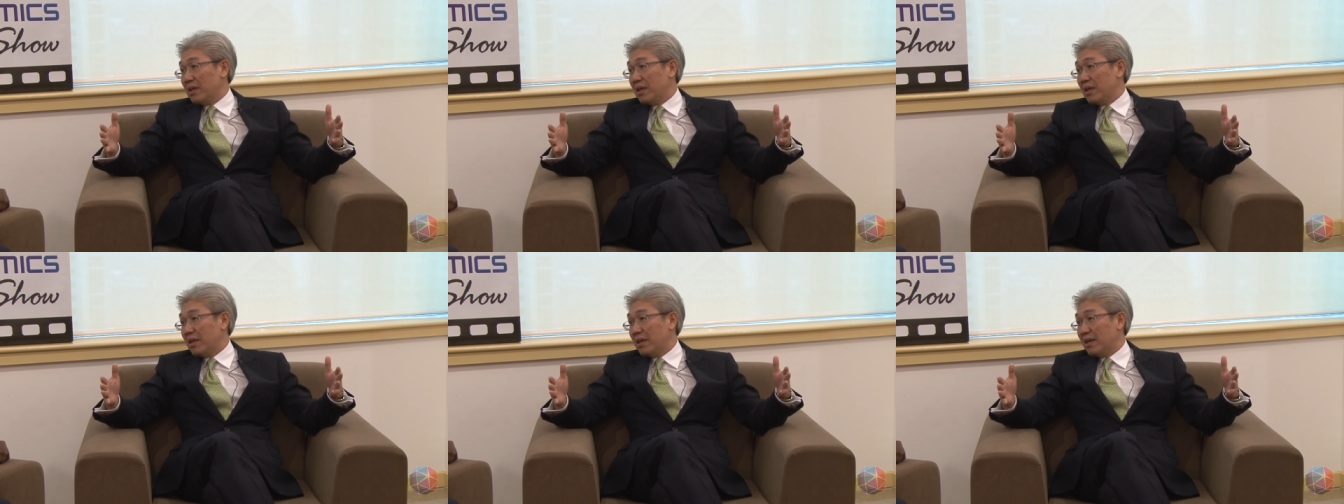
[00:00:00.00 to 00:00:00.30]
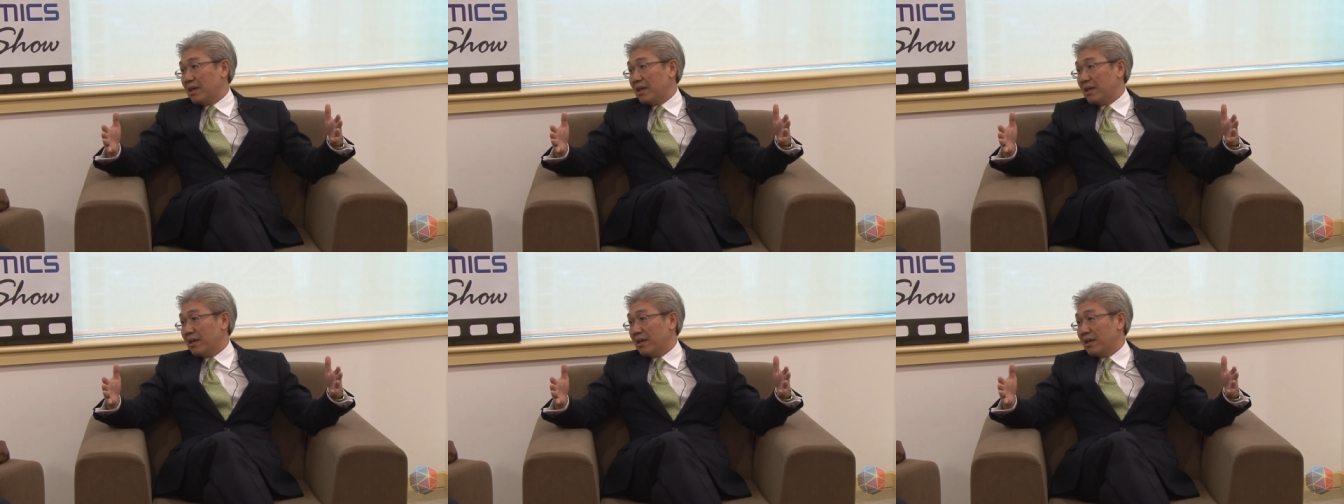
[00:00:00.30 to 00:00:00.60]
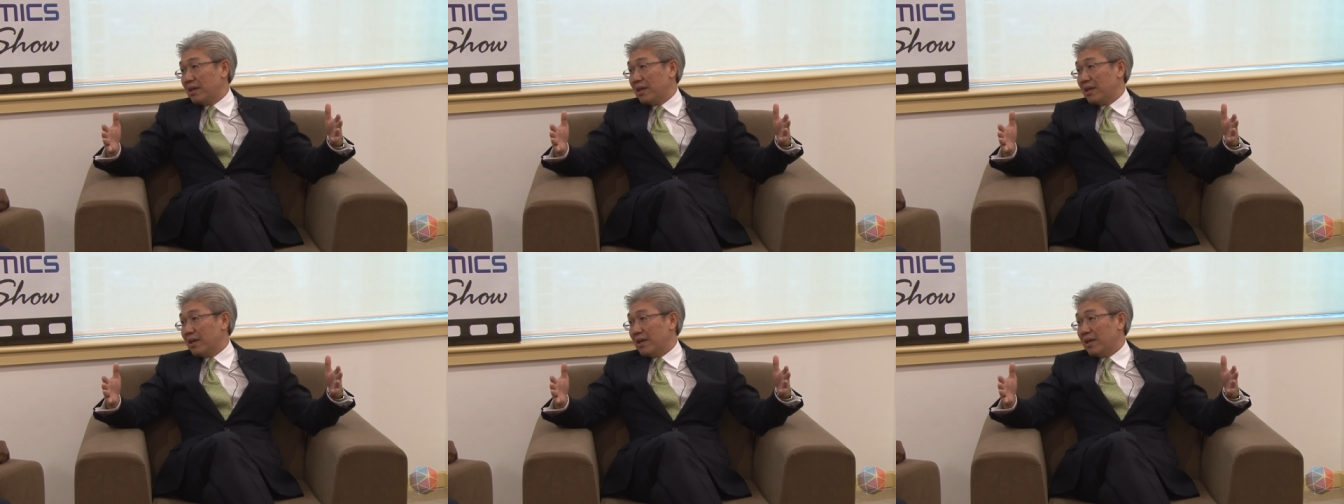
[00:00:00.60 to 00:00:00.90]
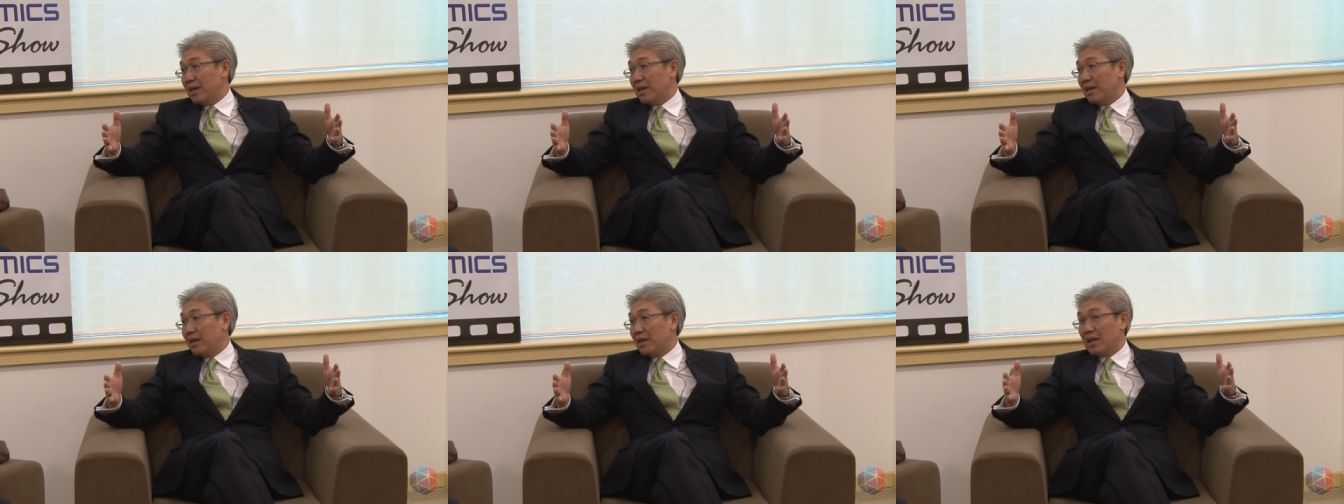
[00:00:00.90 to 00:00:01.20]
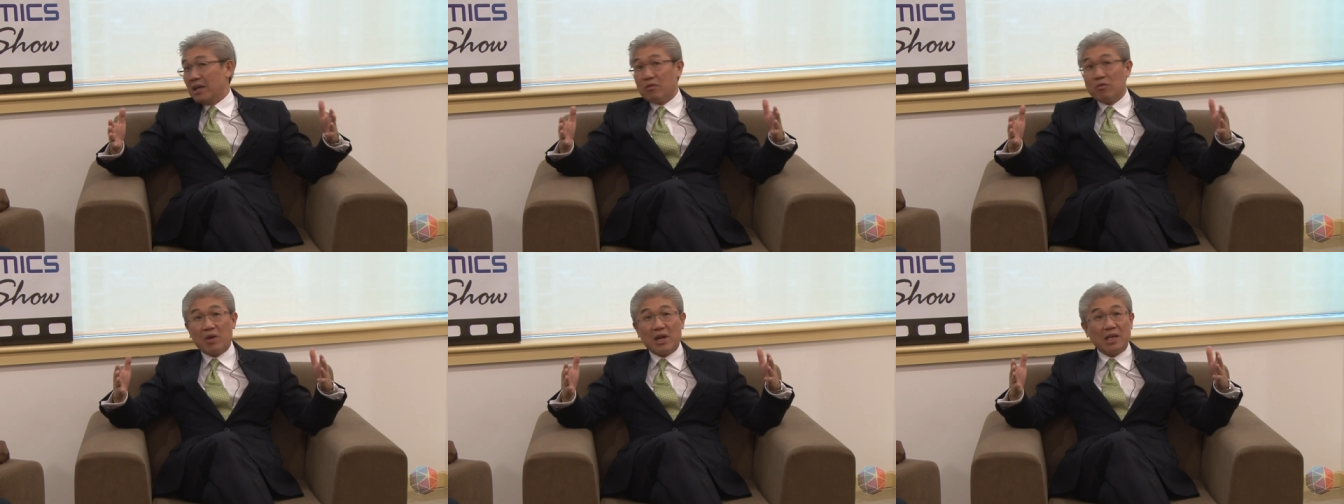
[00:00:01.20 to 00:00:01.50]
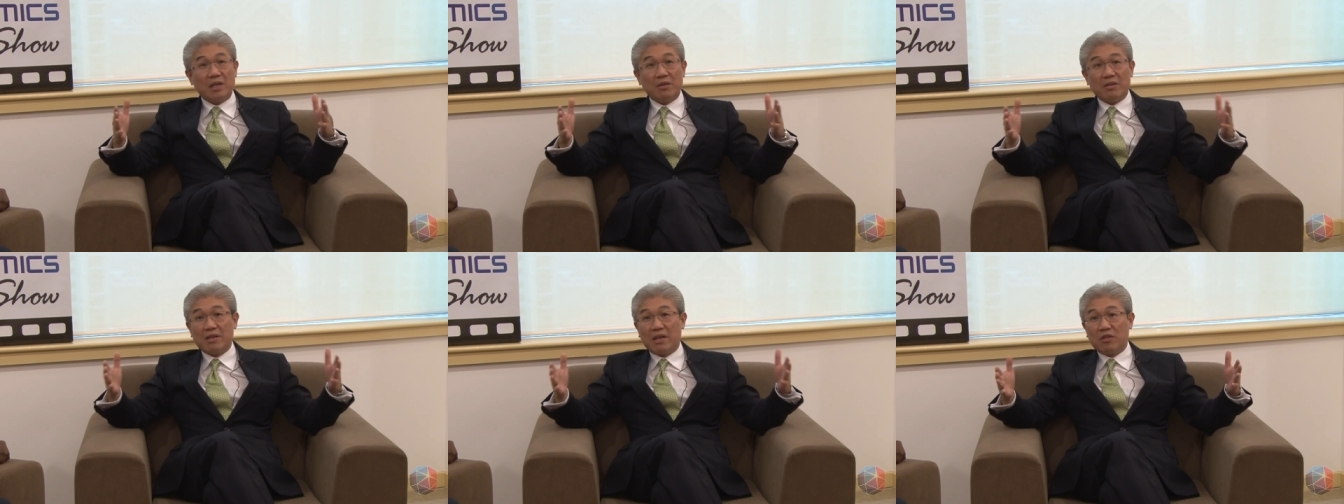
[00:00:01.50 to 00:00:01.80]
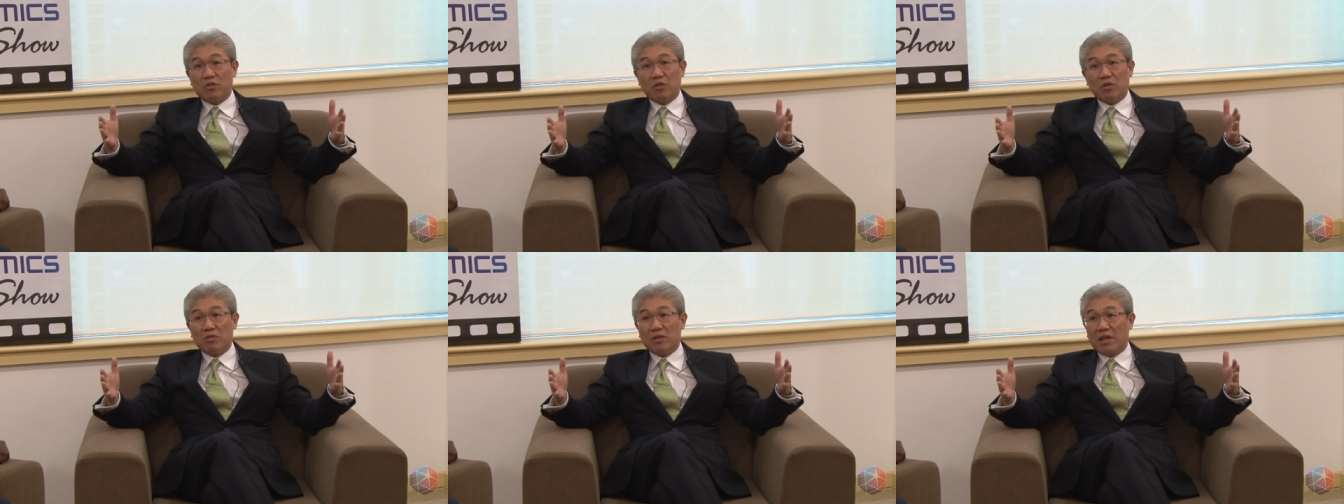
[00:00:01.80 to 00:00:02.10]
Uh, uh, right in the
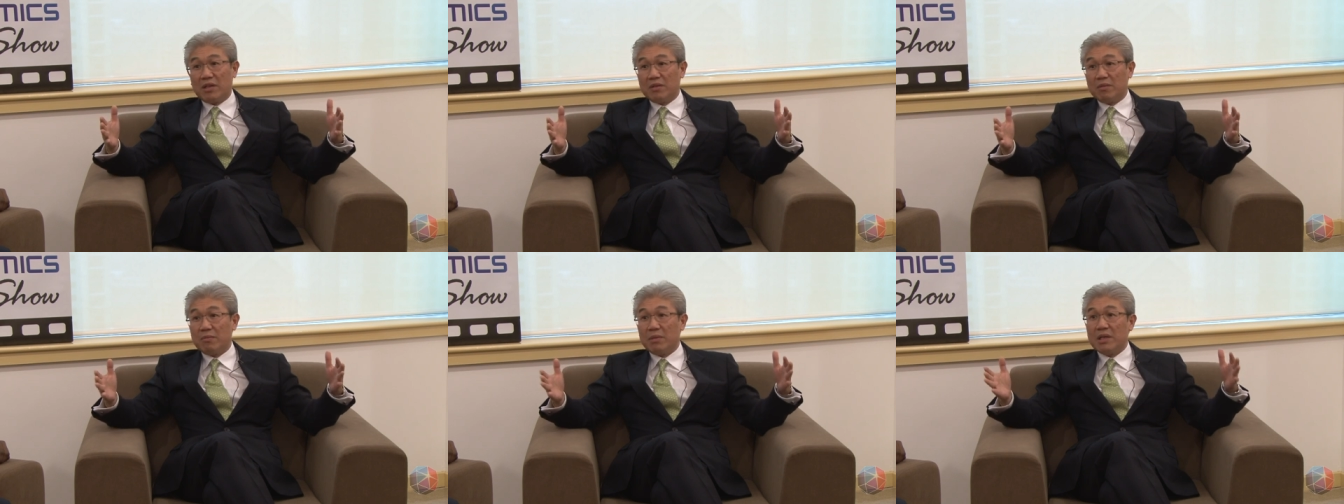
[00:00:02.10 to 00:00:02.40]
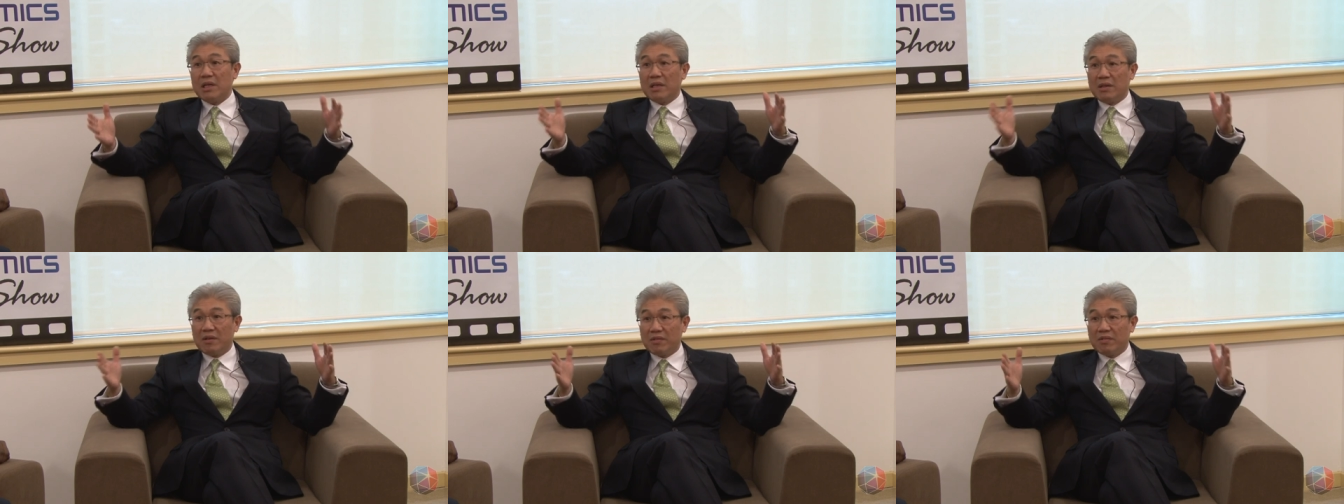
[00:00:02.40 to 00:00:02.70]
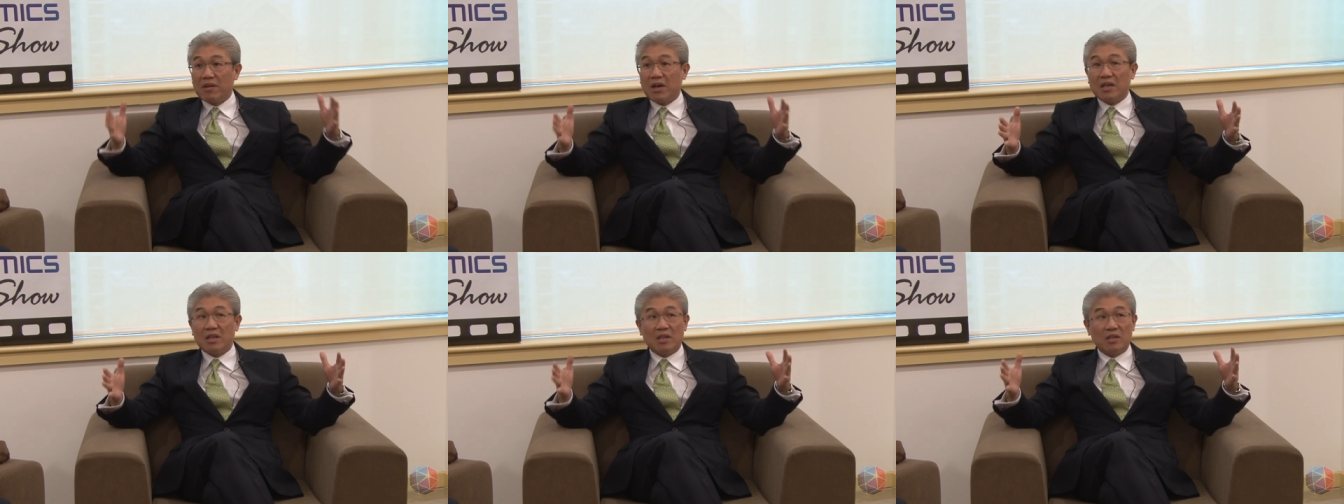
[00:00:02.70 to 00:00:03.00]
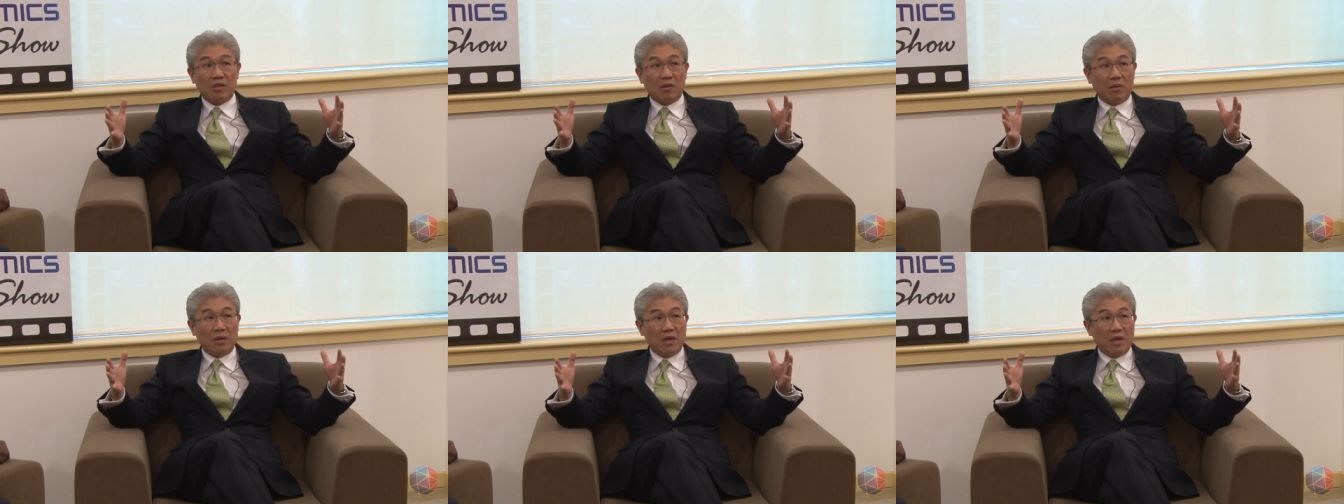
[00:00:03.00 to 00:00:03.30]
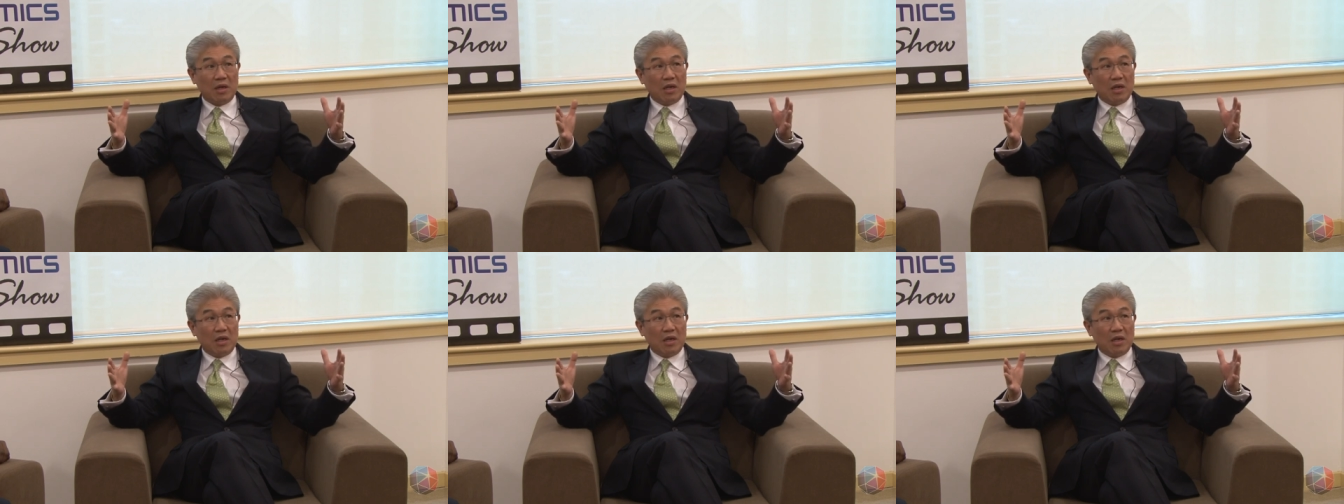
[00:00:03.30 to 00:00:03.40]
center of London, but inside is a